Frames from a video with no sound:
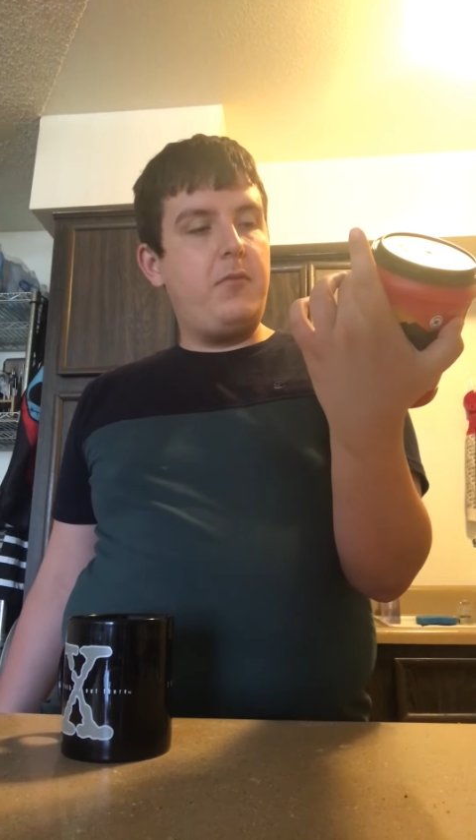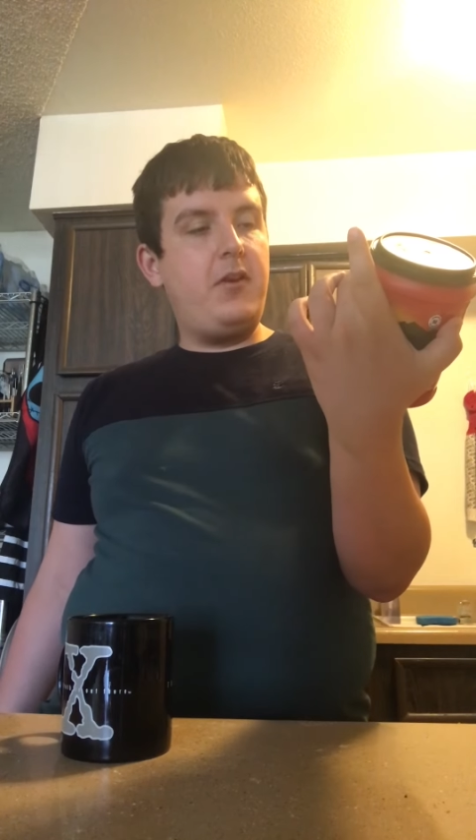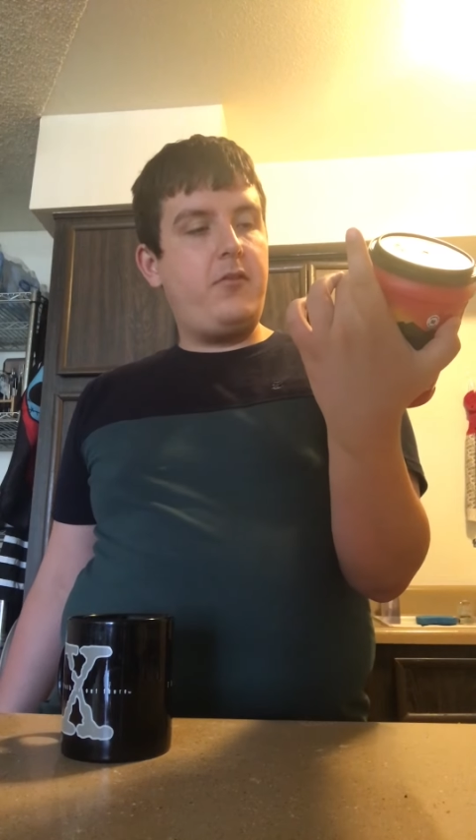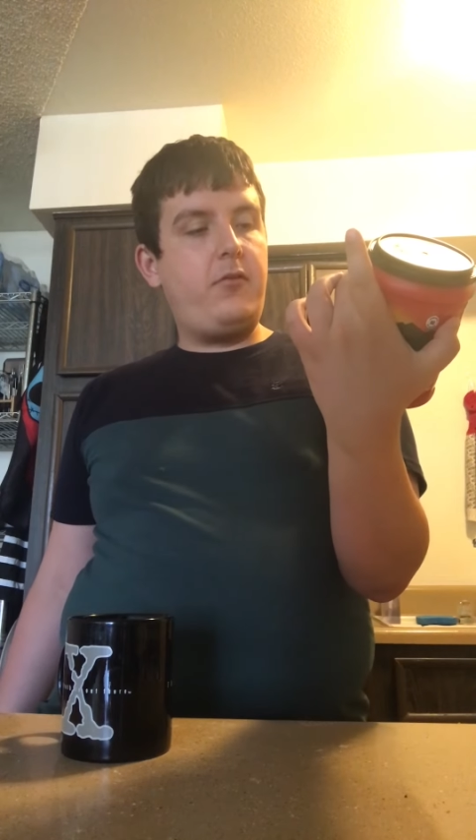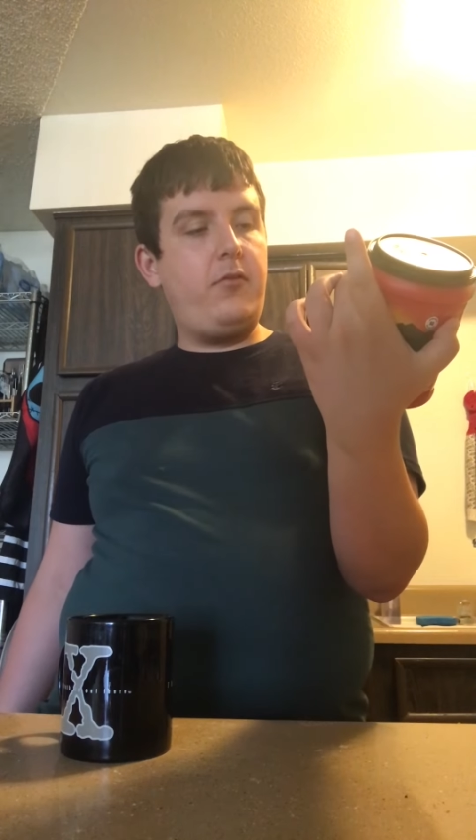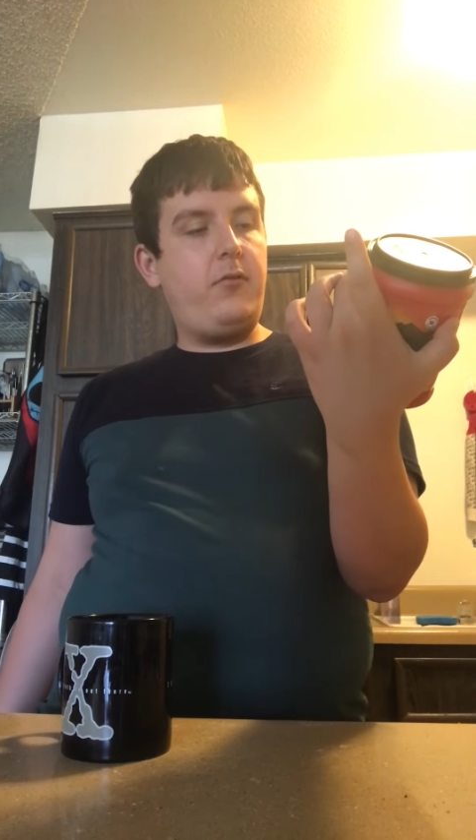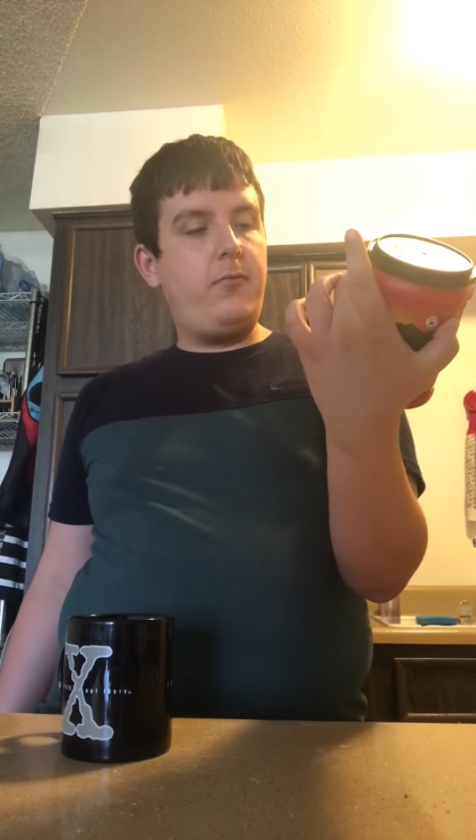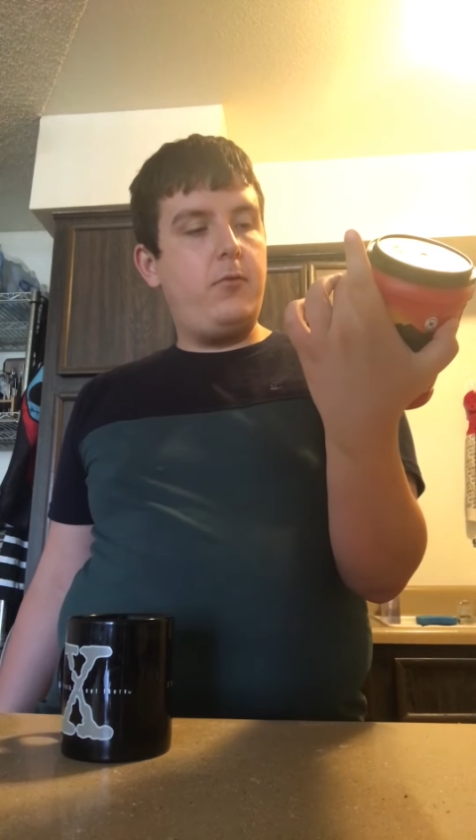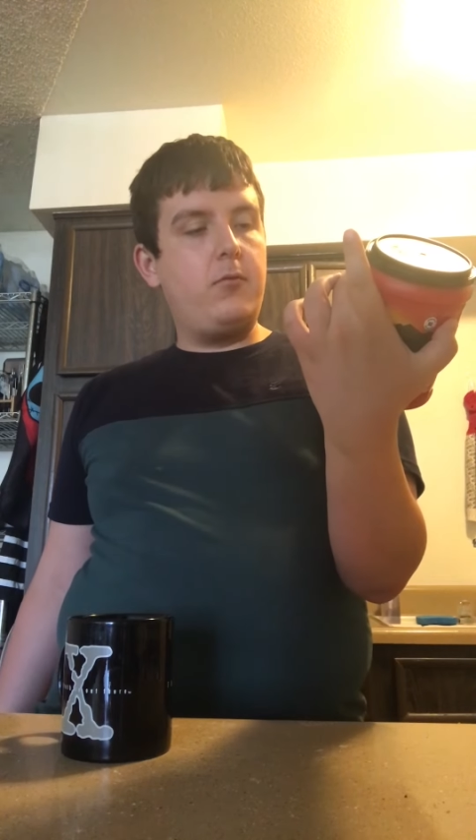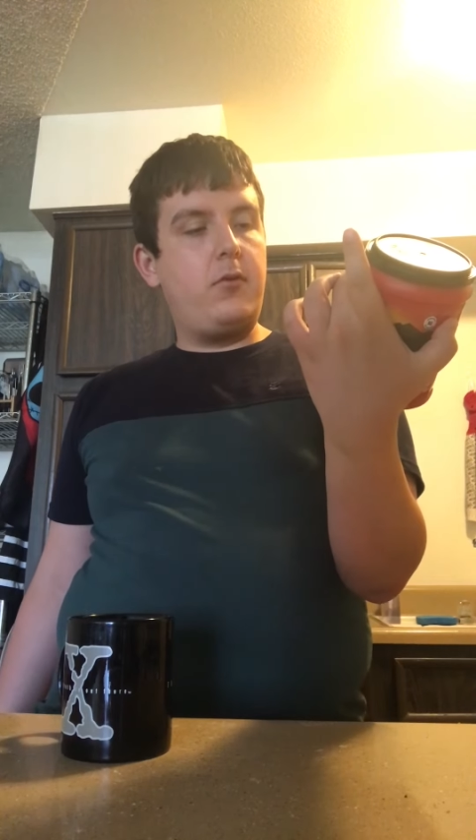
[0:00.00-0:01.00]
Master's
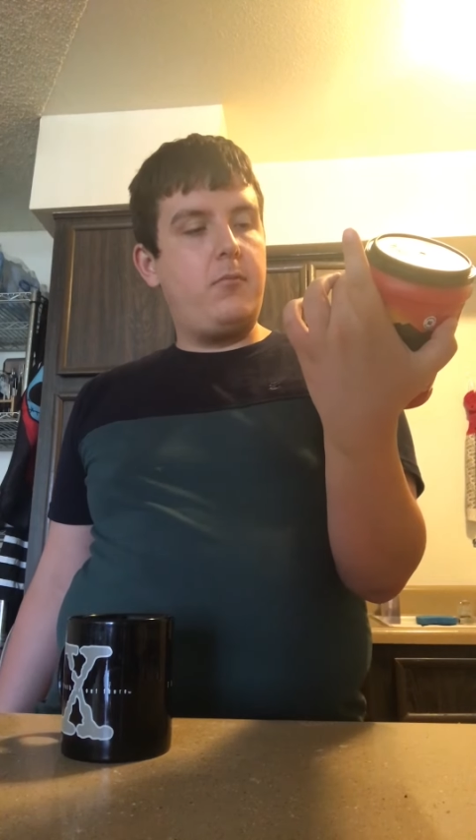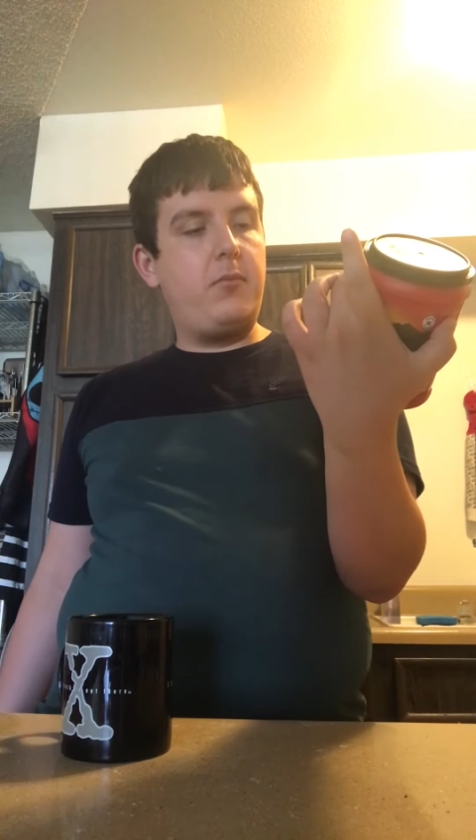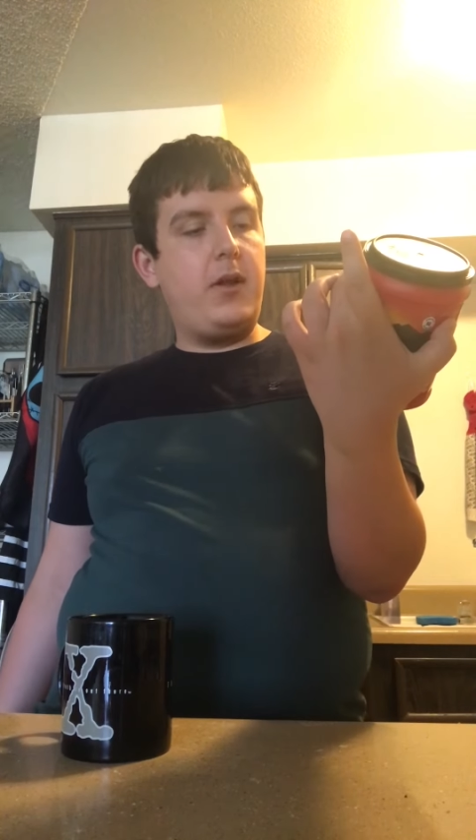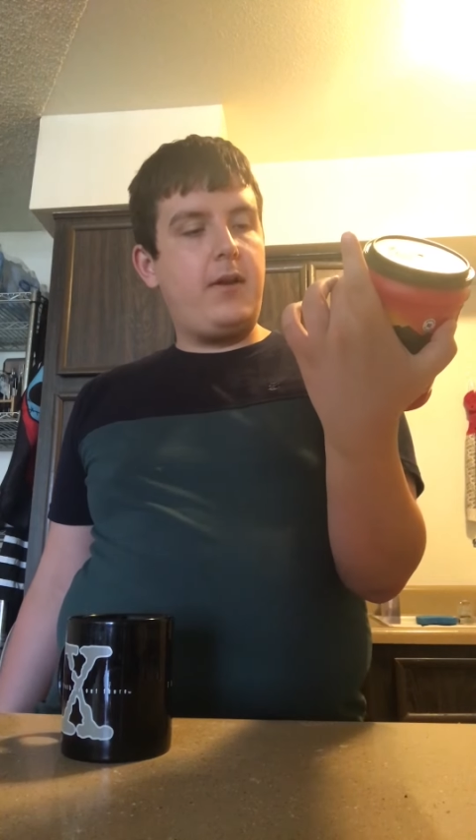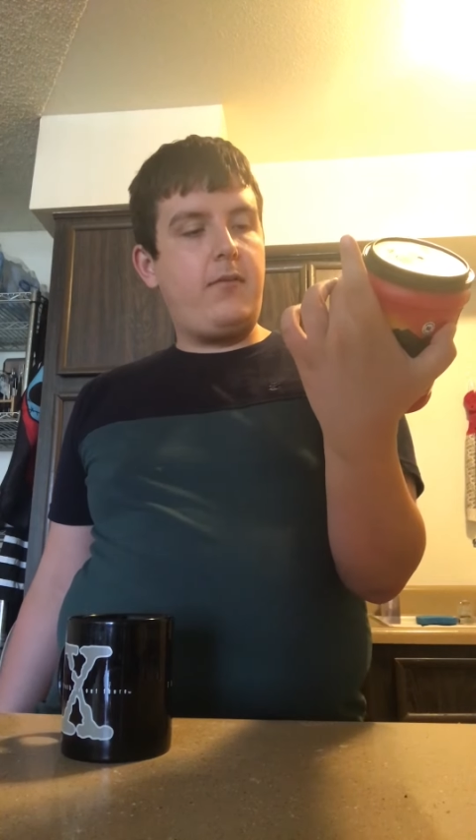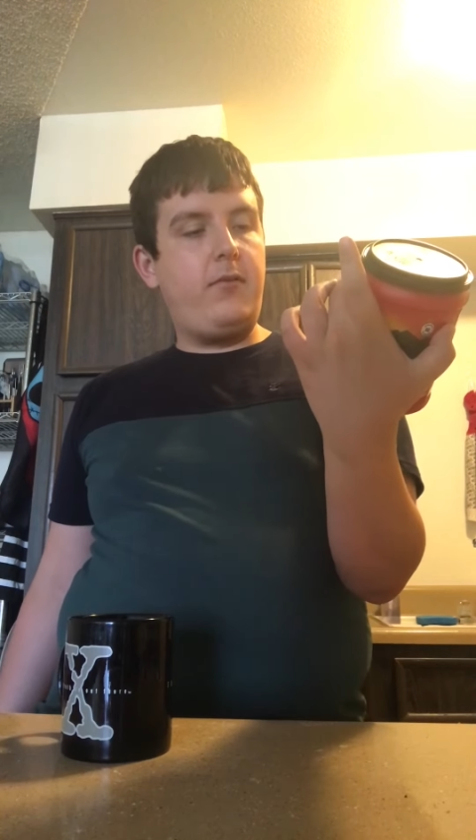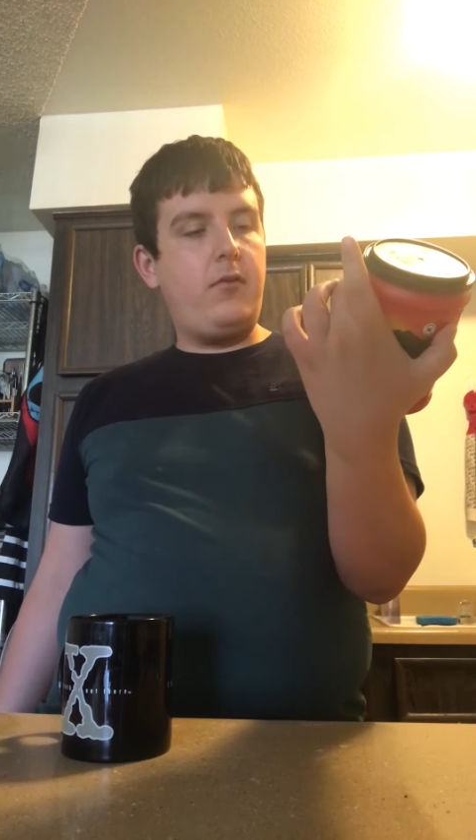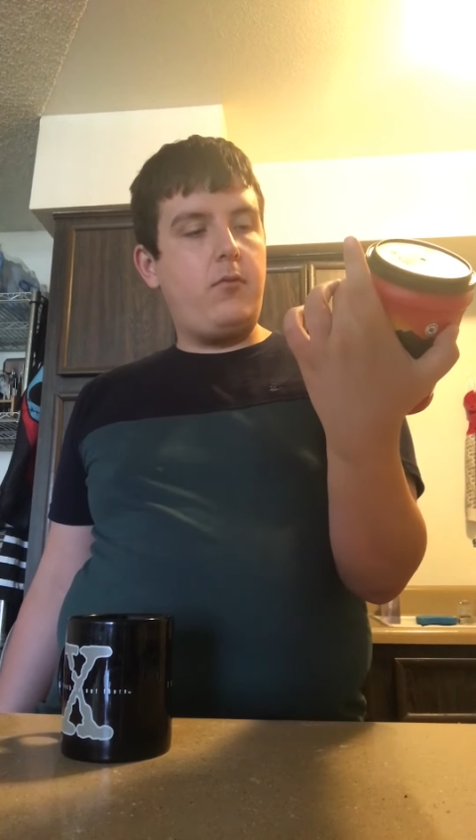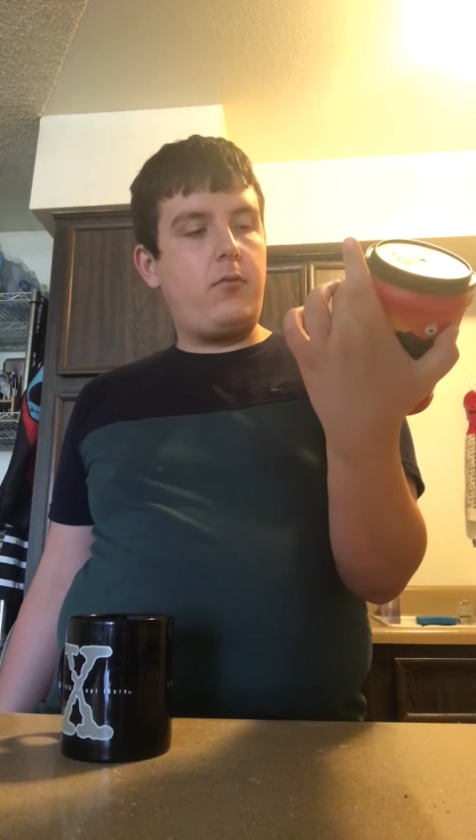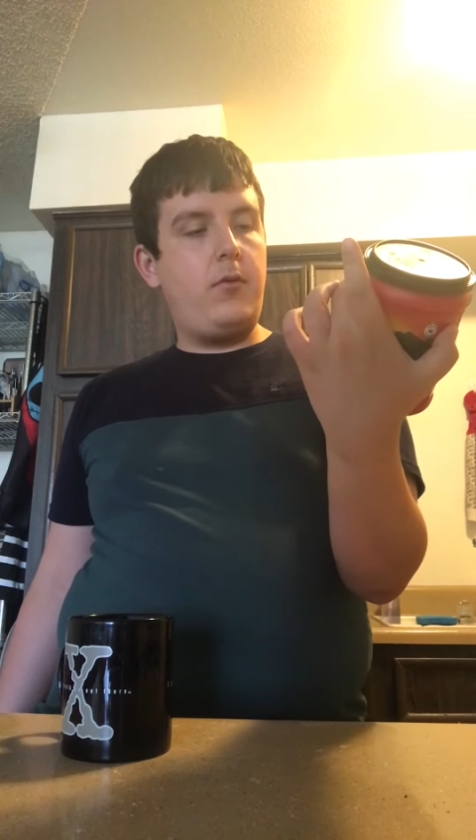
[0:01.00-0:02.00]
Folger Black Silk.